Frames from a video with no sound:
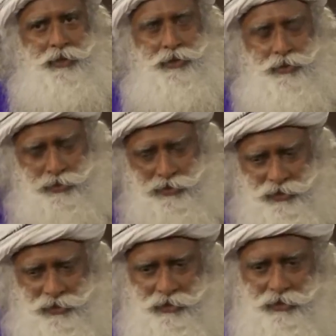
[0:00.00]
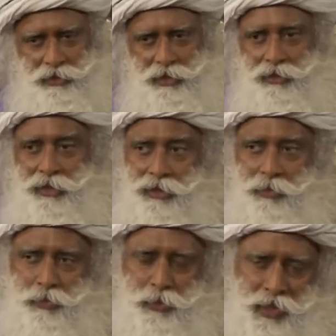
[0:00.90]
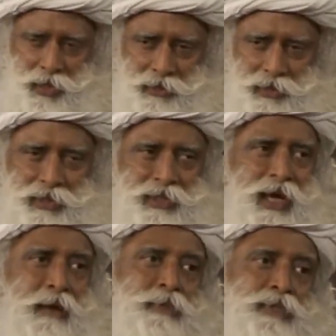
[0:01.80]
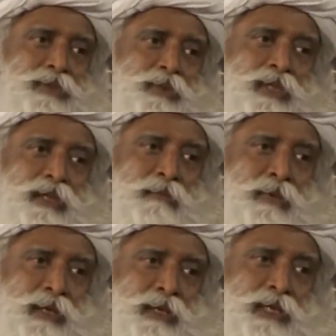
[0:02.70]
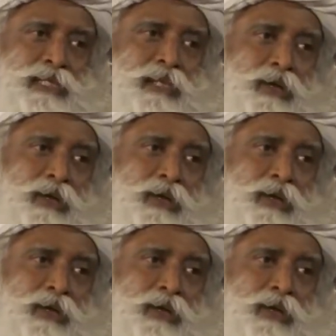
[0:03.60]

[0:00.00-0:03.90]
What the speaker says: to see that the way that it happens within me is not